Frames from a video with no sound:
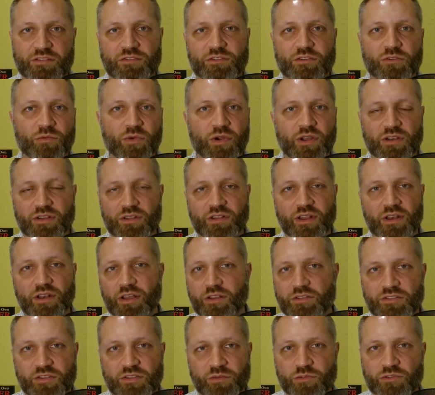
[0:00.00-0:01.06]
or what
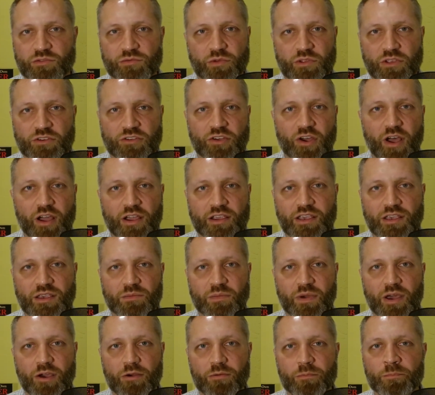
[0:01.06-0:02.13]
Nelson was really talking
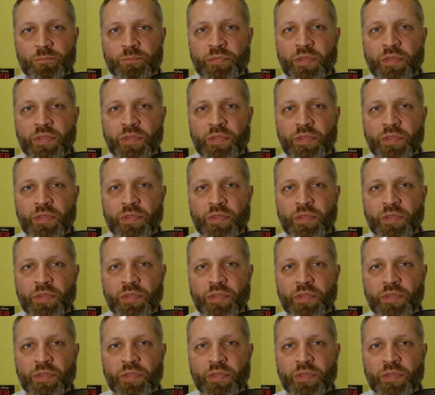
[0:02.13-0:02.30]
about.